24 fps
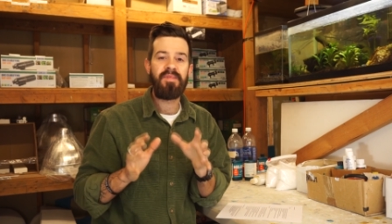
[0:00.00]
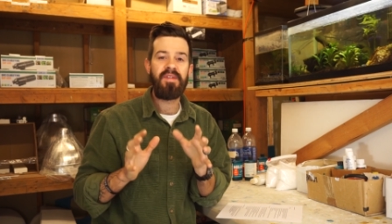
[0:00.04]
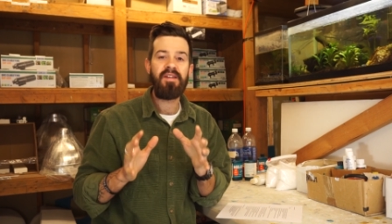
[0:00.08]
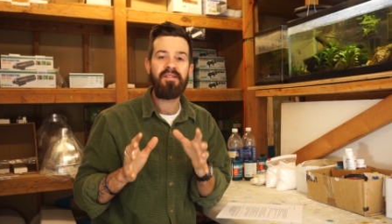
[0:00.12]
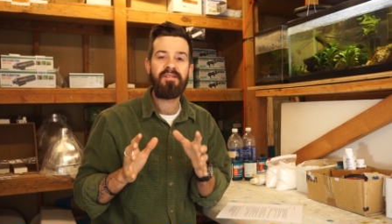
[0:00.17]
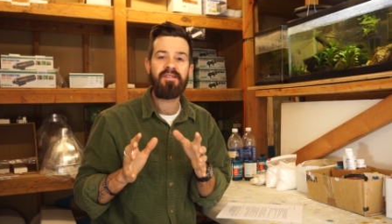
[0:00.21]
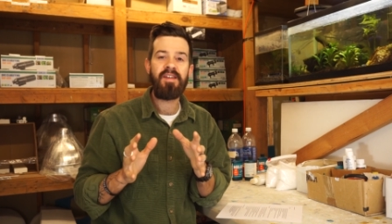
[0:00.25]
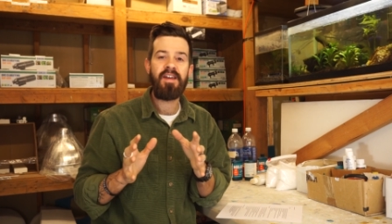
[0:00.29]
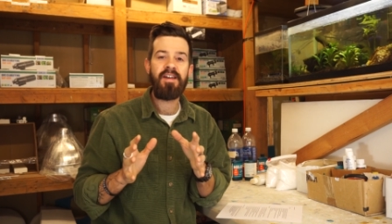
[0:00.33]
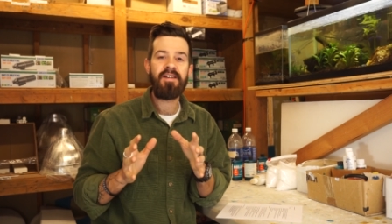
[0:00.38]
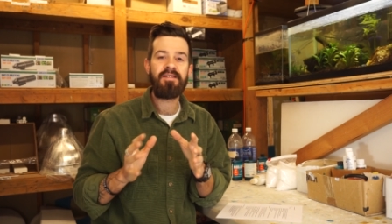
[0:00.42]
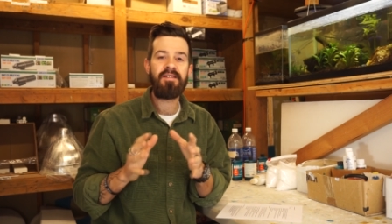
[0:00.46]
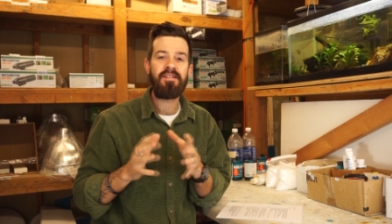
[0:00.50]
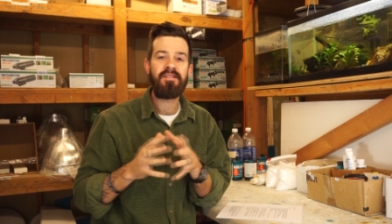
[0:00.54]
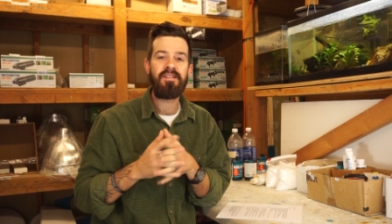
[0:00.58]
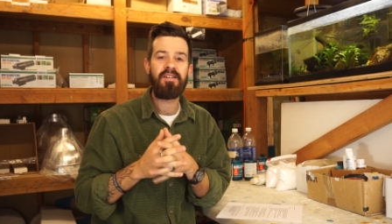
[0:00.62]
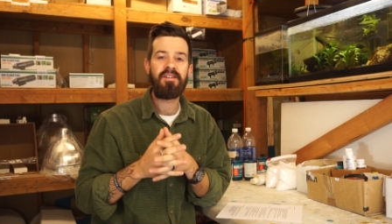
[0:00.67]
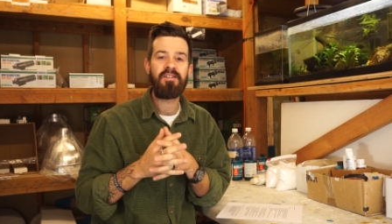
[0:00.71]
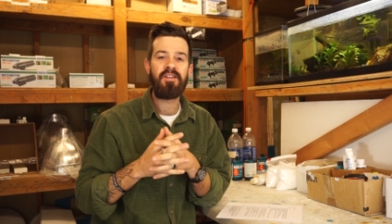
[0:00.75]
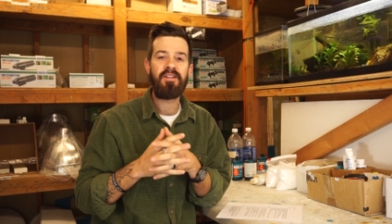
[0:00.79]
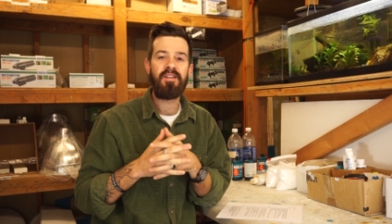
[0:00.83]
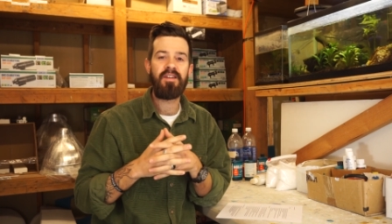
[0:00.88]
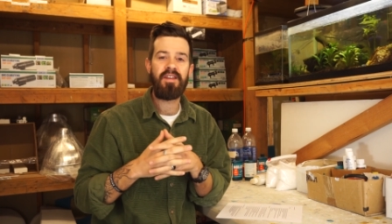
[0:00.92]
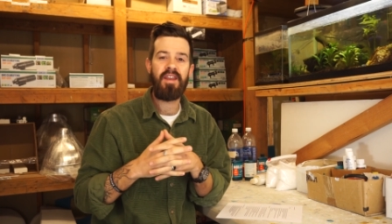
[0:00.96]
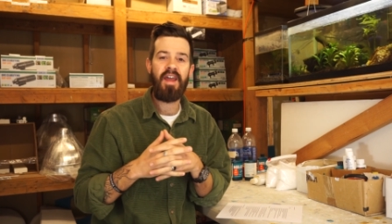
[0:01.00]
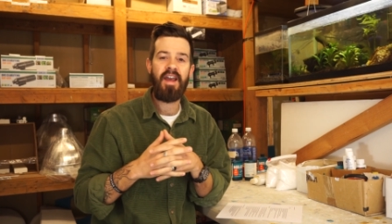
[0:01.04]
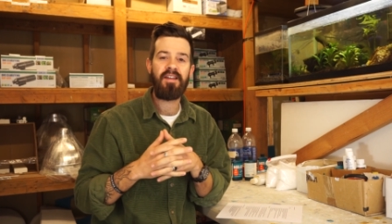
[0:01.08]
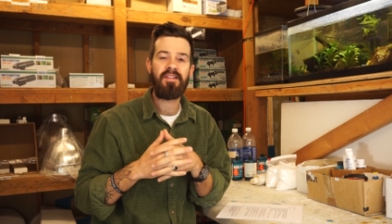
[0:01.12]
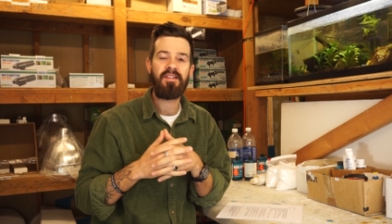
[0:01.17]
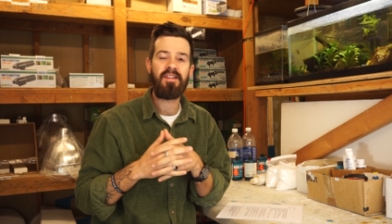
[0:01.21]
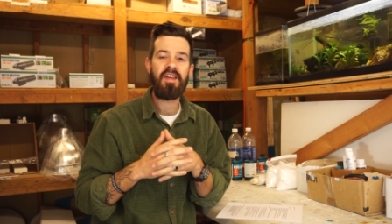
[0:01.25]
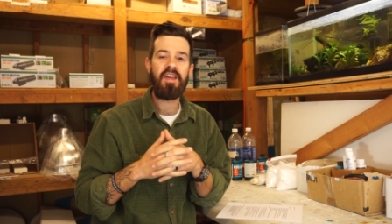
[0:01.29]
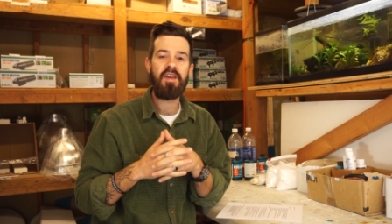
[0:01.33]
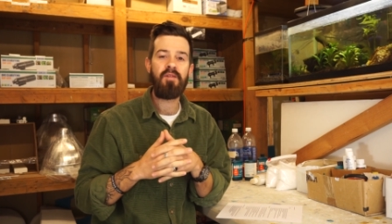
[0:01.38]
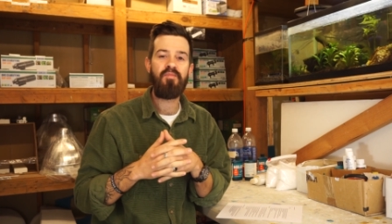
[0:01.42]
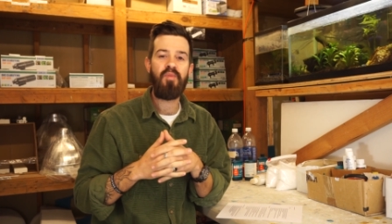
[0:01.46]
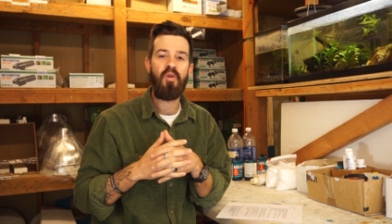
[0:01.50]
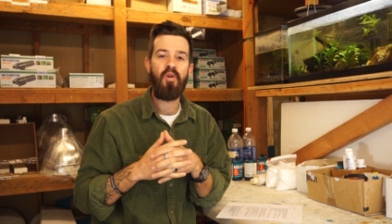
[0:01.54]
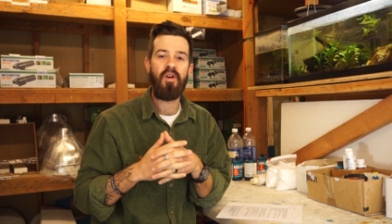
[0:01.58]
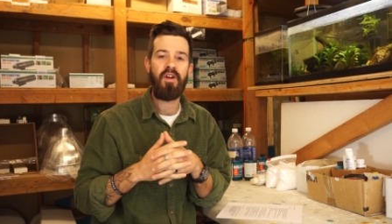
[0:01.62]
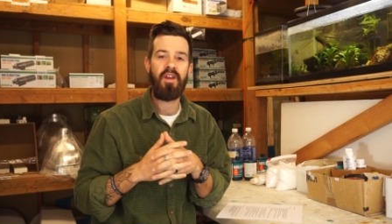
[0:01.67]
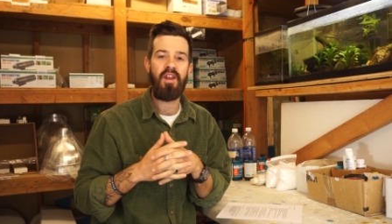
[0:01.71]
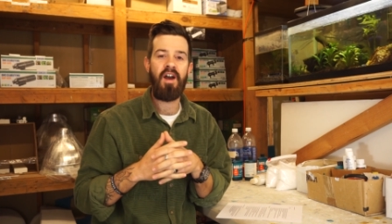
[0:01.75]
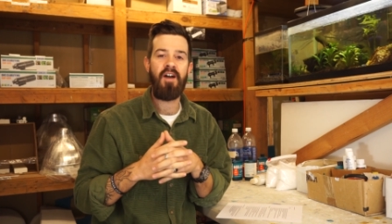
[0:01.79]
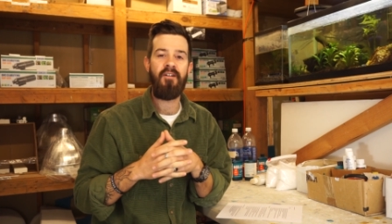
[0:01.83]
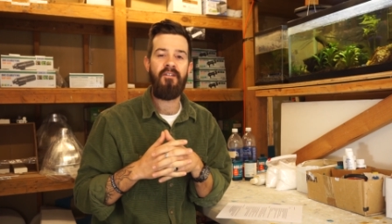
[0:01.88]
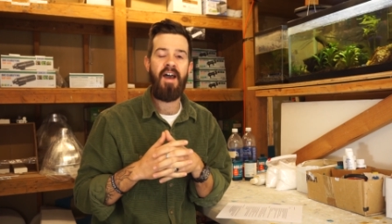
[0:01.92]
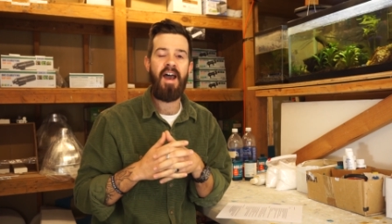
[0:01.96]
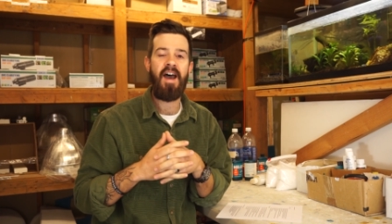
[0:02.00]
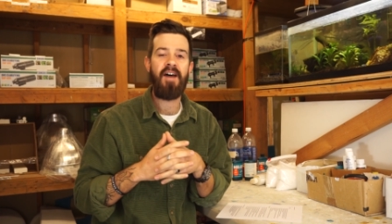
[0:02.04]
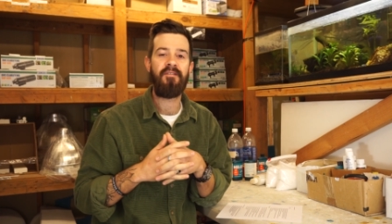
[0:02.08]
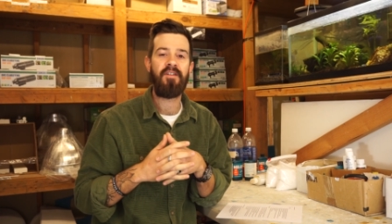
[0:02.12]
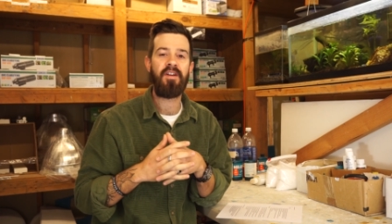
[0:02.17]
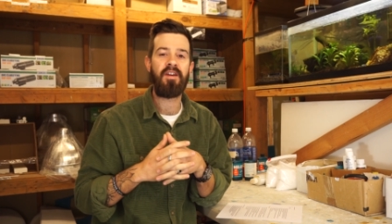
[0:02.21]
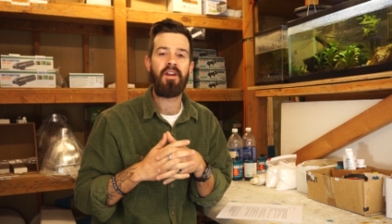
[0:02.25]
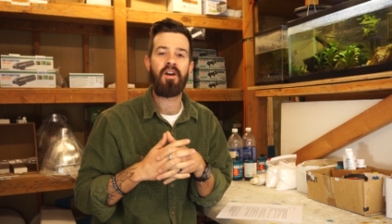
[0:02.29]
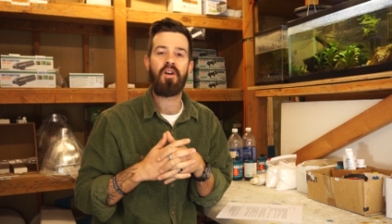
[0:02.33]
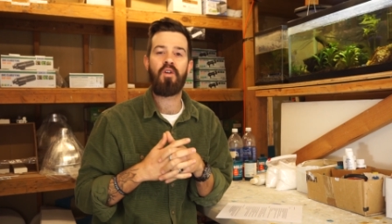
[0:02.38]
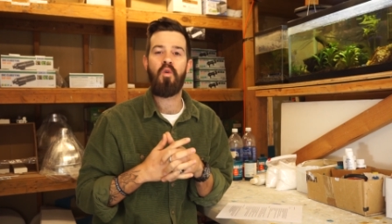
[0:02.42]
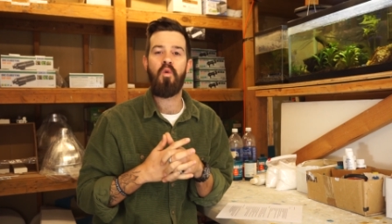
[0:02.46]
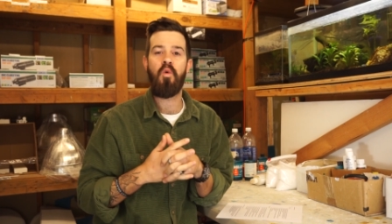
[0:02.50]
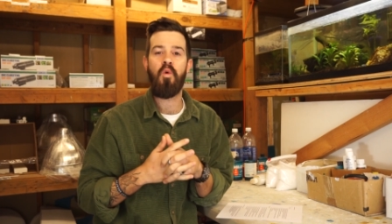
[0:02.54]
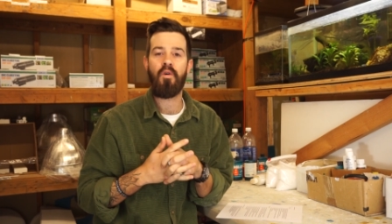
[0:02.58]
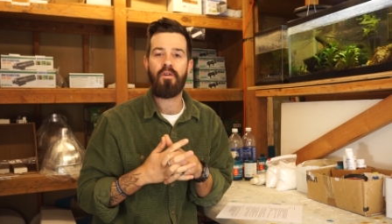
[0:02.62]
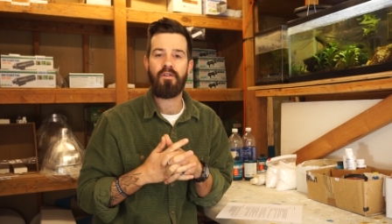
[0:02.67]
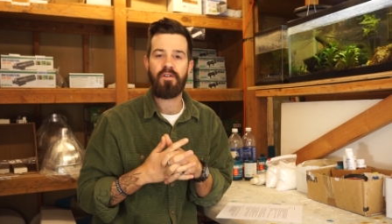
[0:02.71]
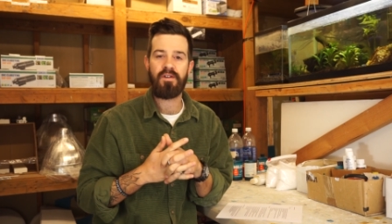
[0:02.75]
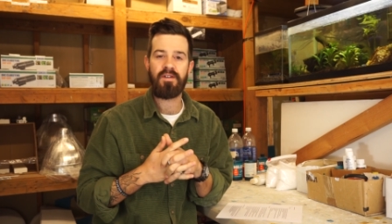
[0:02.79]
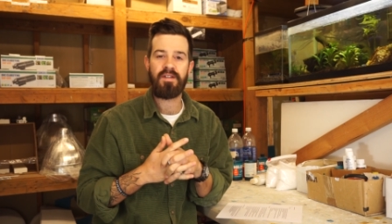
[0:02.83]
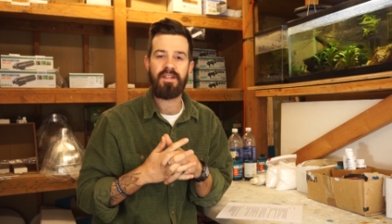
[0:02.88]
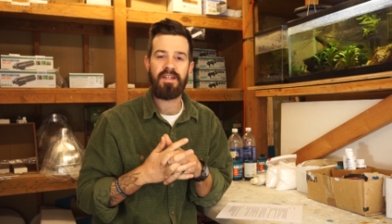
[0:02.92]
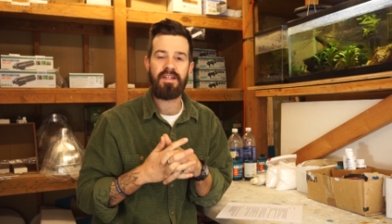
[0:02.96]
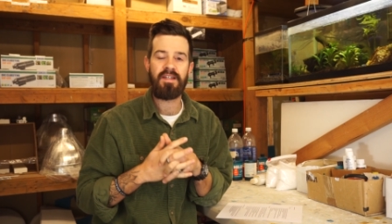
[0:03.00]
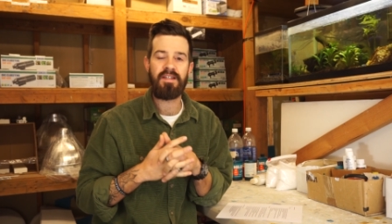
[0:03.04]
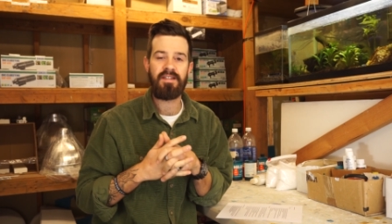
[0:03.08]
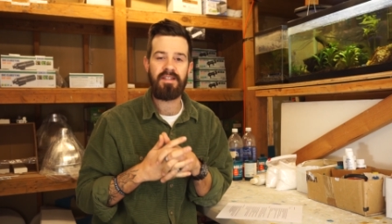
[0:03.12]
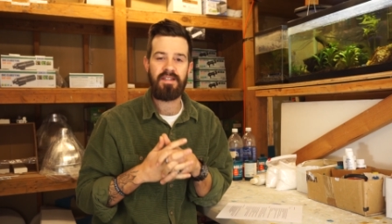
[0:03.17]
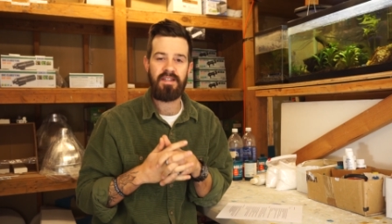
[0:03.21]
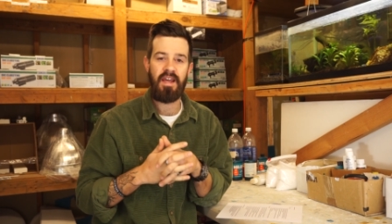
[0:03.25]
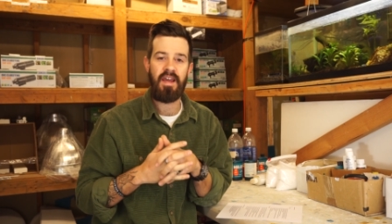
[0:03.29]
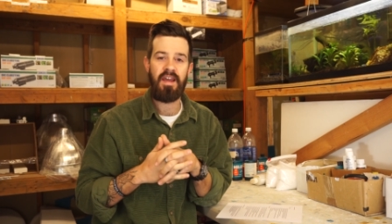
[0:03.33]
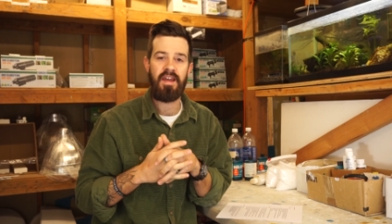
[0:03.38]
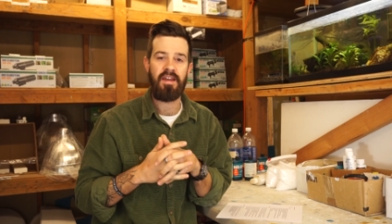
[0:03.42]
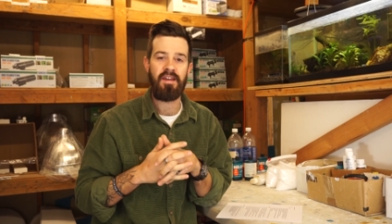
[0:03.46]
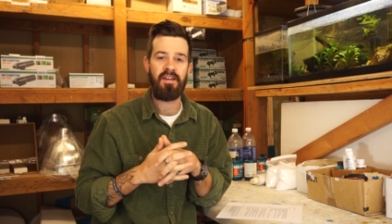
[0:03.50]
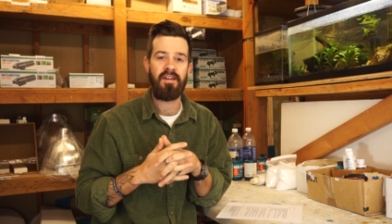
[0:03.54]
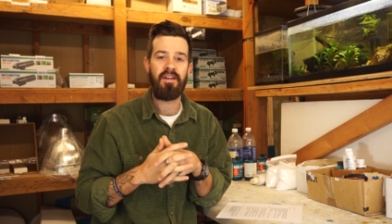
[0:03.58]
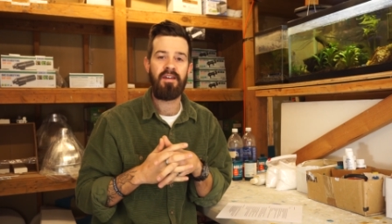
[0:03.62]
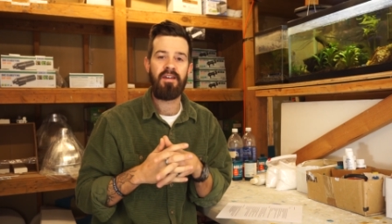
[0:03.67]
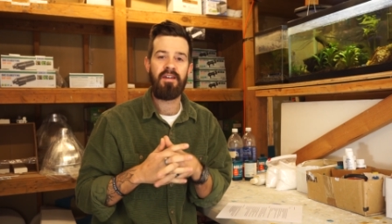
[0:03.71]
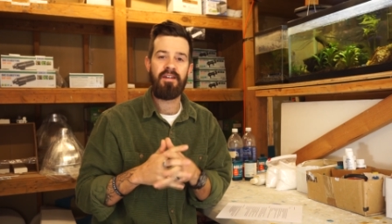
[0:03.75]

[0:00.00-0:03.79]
This takes us into the next key point of having a quarantine tank.